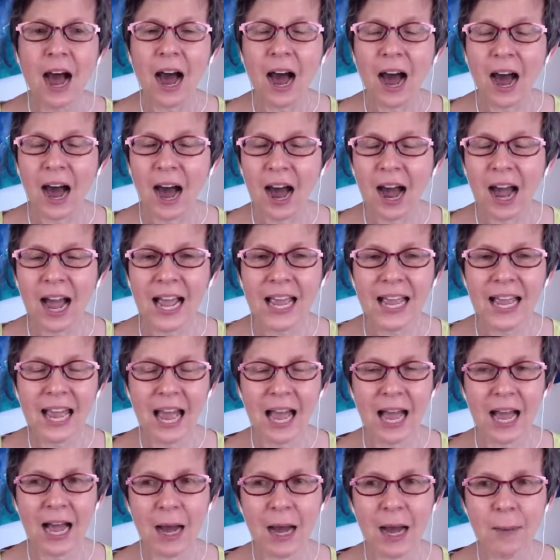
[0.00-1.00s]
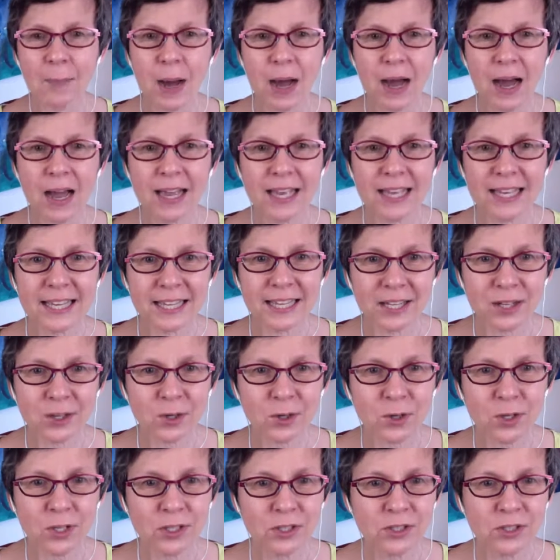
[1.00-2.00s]
I am
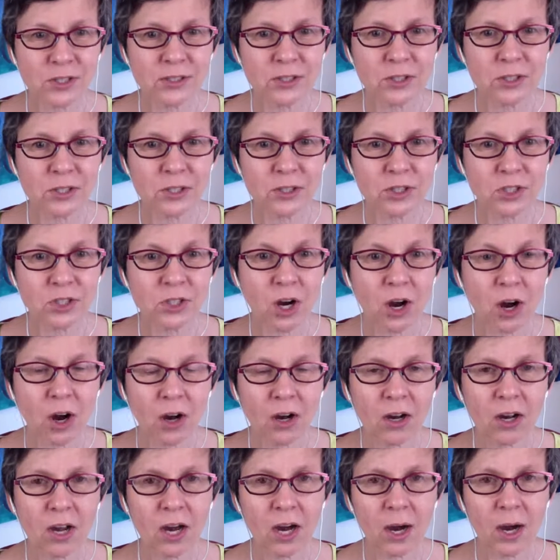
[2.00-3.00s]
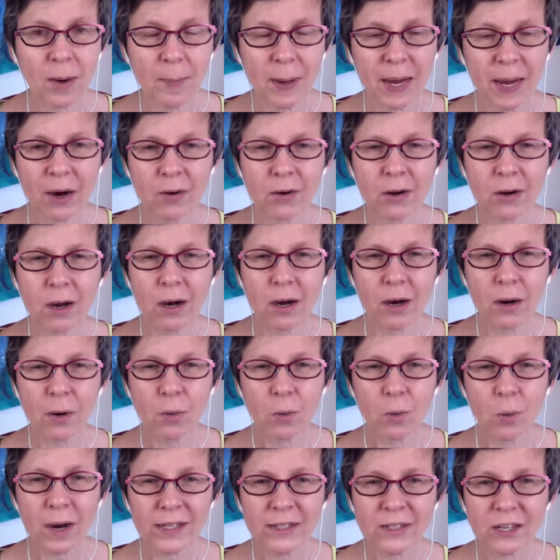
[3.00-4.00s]
here to talk about
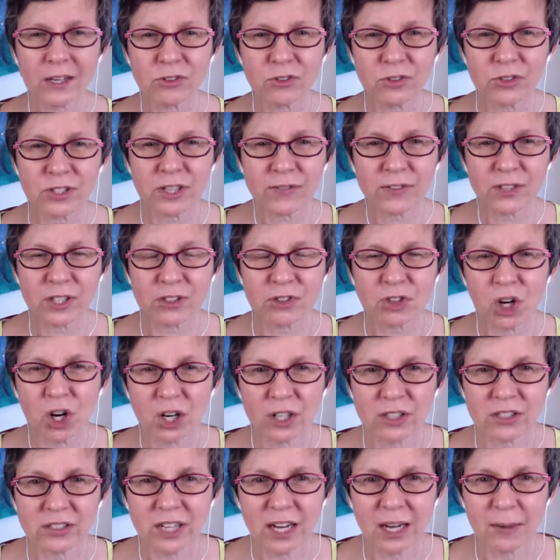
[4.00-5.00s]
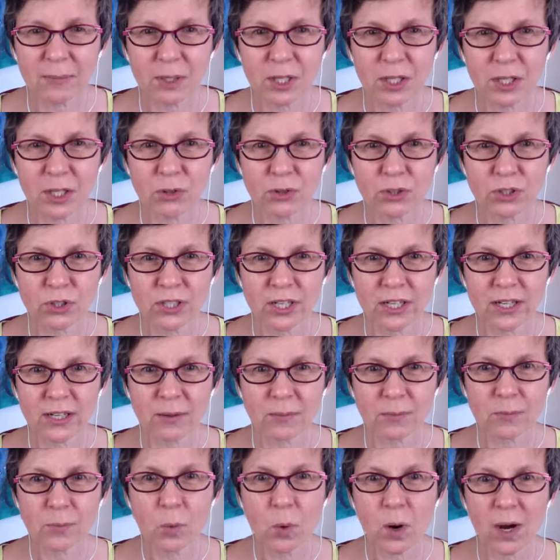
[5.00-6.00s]
why doctors have such a hard time negotiating.
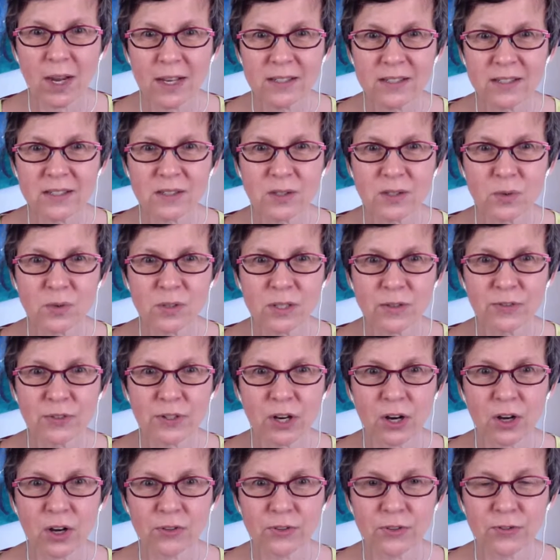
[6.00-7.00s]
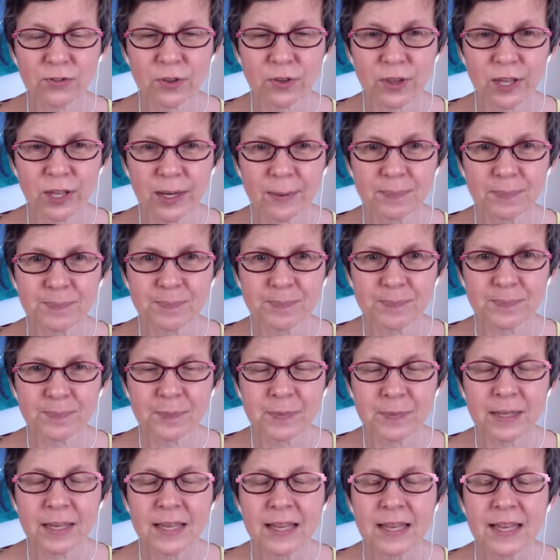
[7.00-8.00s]
Why is it so difficult for them?
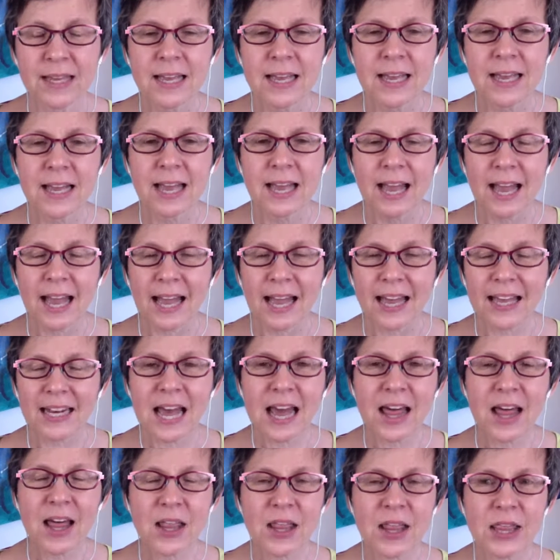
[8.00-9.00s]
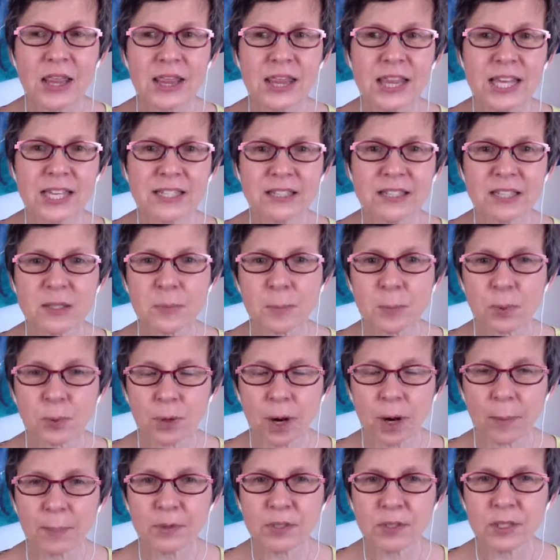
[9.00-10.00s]
And this is
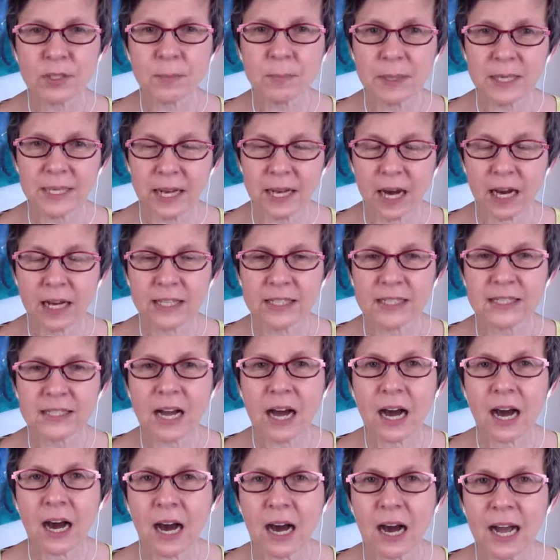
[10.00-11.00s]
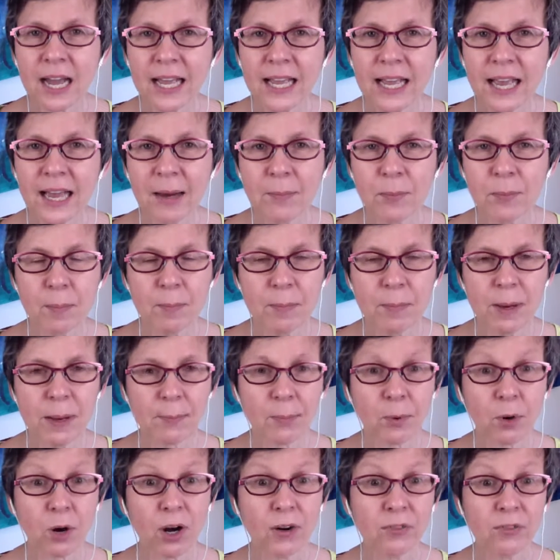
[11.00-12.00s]
prompted because I am a
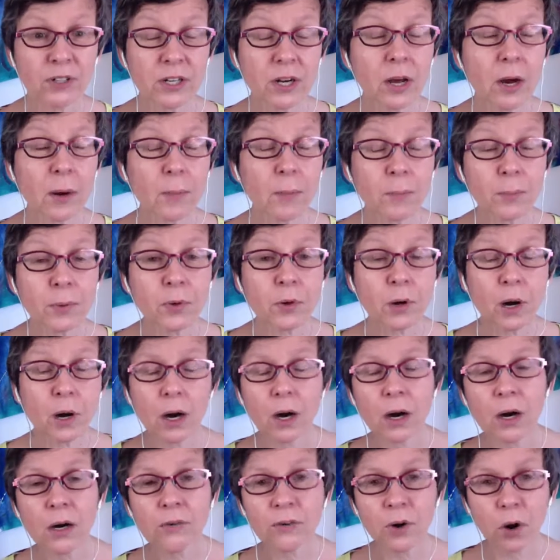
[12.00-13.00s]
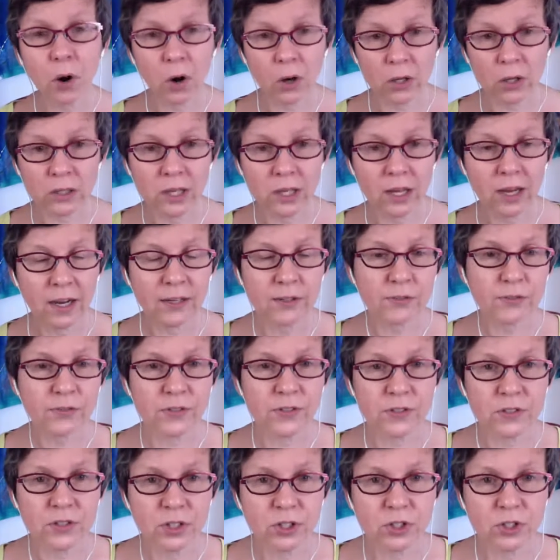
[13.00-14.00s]
member of a number of online
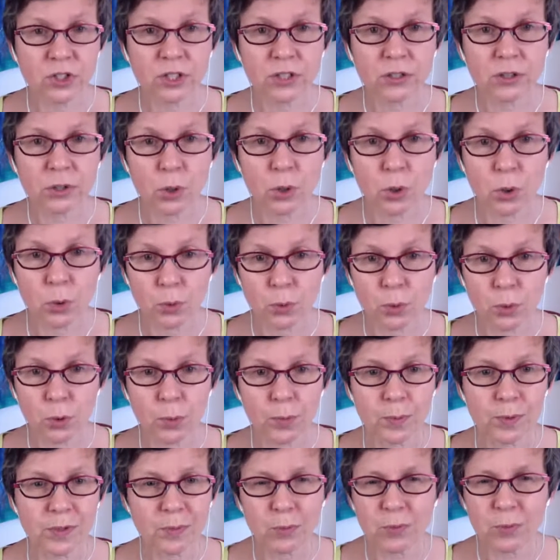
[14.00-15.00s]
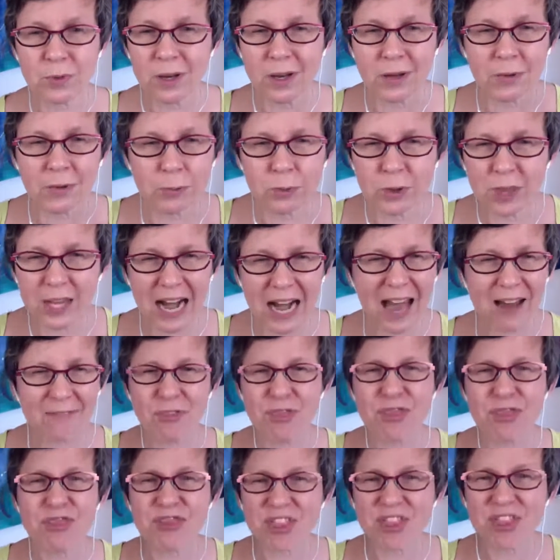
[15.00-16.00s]
physician groups that have
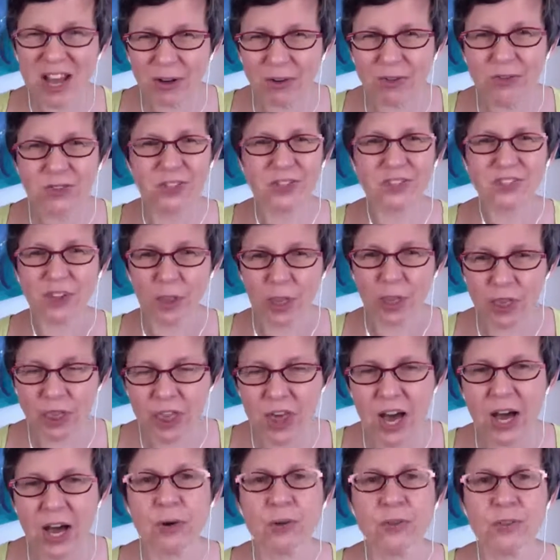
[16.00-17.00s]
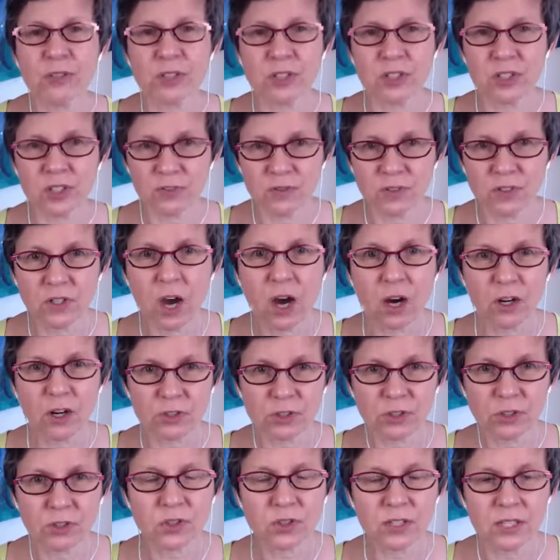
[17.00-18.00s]
thousands and thousands of
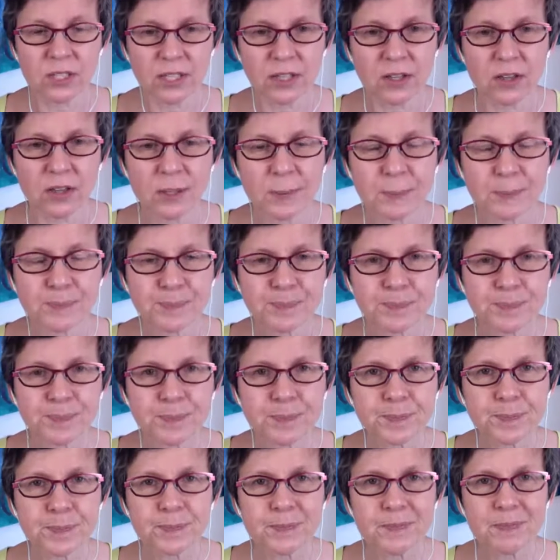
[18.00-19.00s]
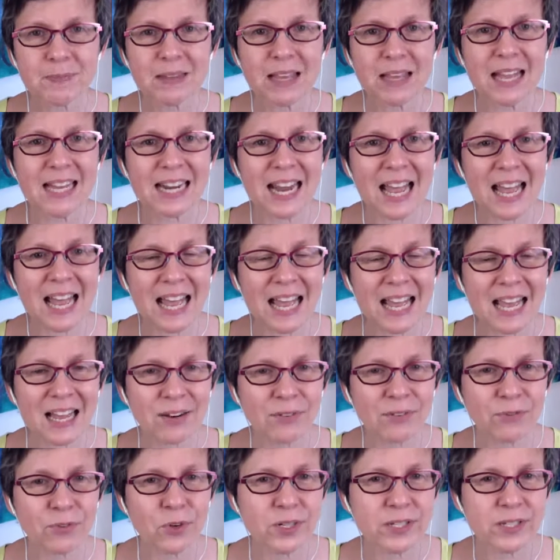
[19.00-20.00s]
doctors in them. And
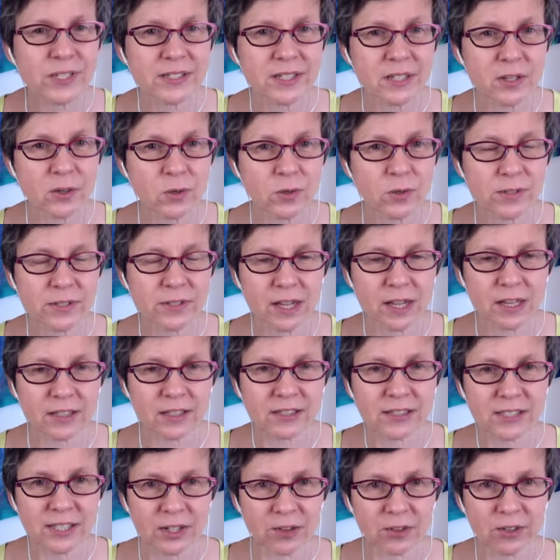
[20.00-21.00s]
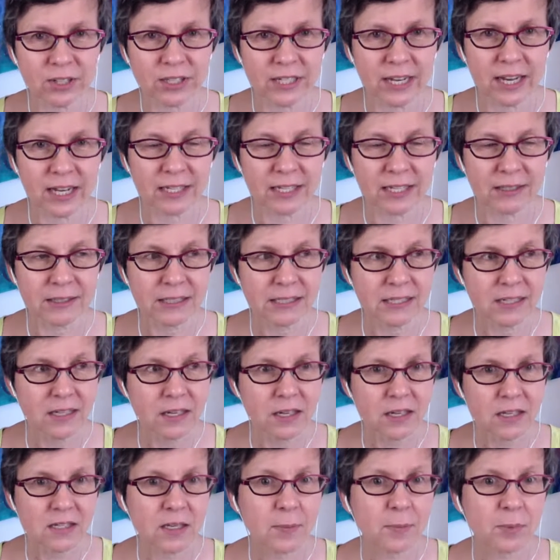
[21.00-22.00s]
every single solitary day,
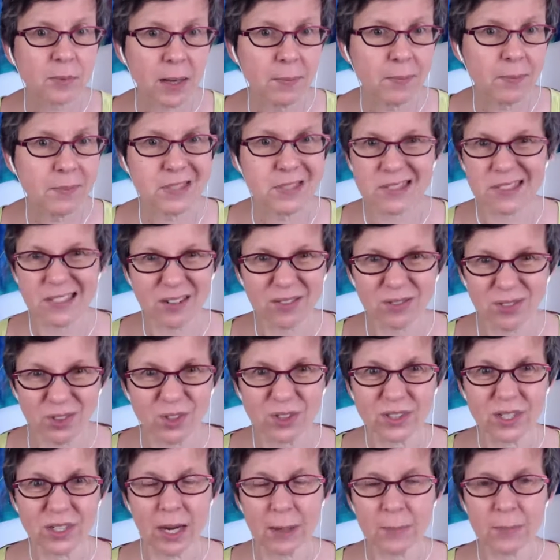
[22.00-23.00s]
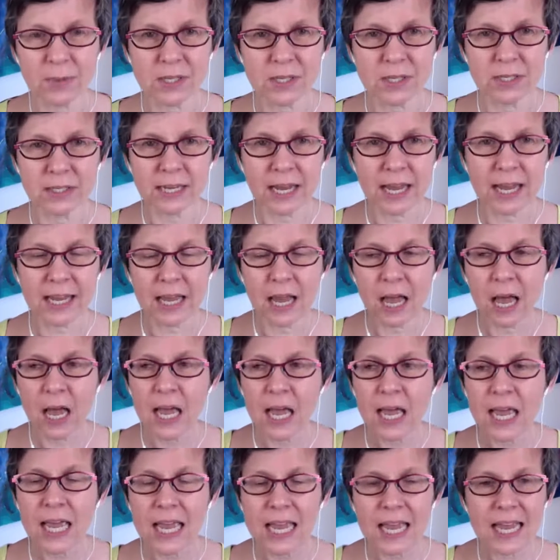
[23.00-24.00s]
sometimes several times a day,
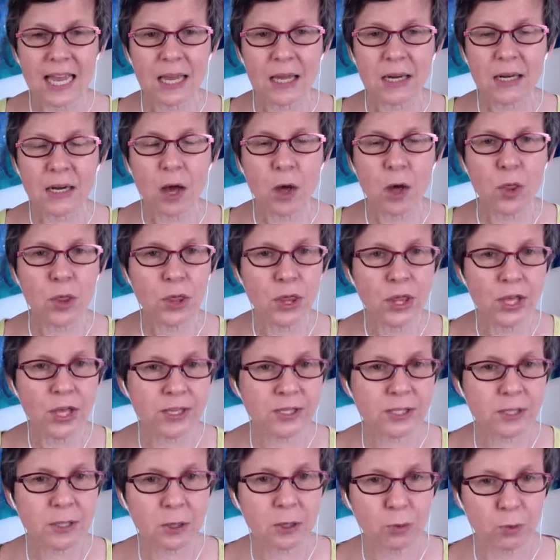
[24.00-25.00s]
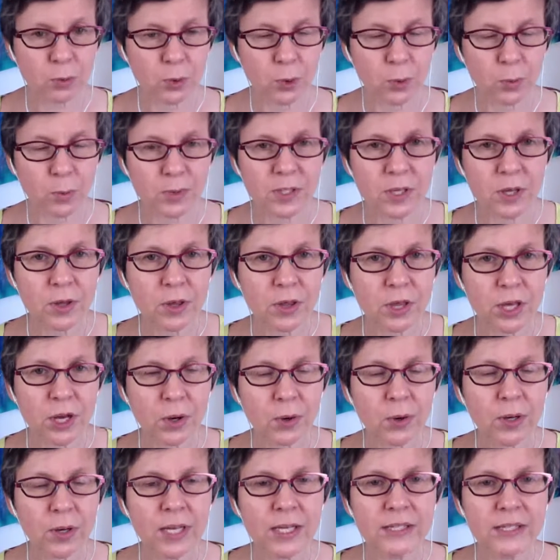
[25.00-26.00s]
in these groups,
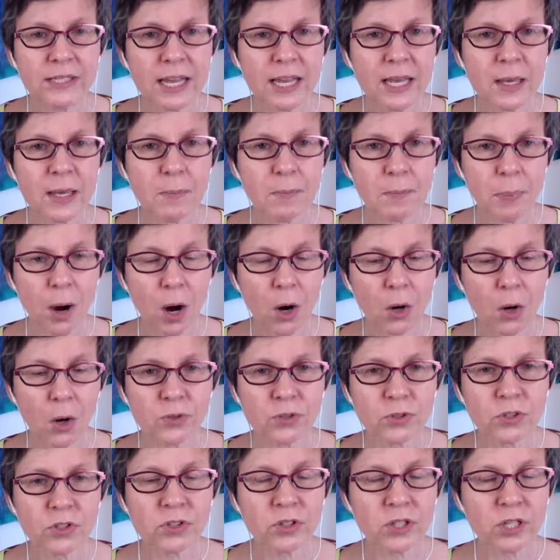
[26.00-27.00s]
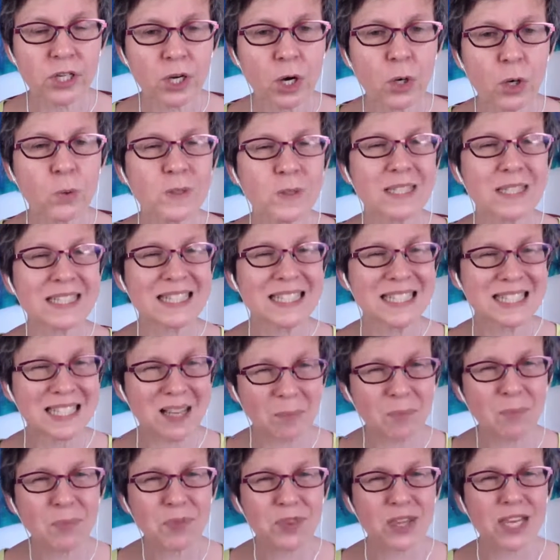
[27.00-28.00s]
there is a post that goes
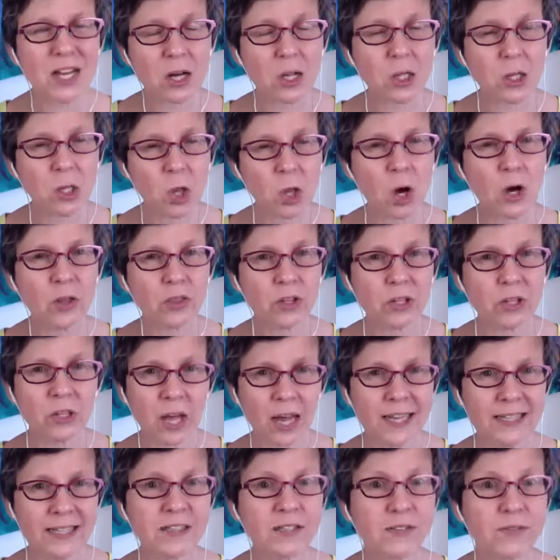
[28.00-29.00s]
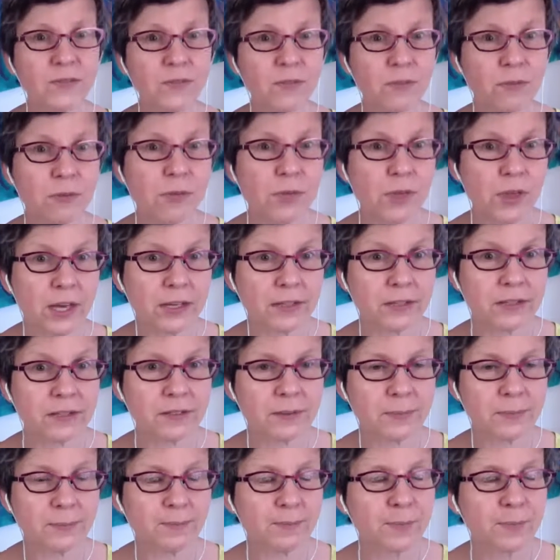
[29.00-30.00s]
something along the lines of
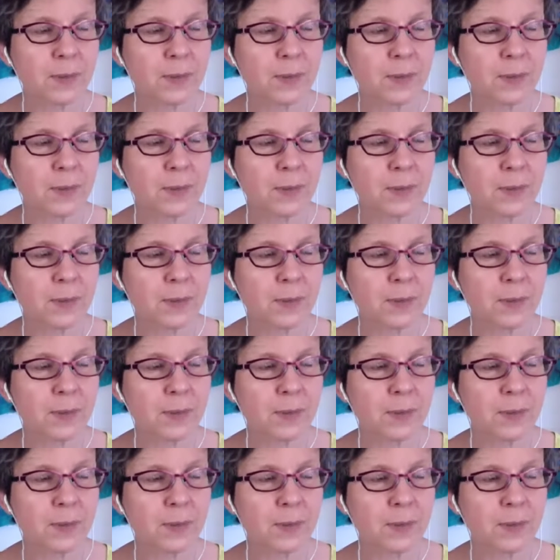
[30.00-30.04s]
this: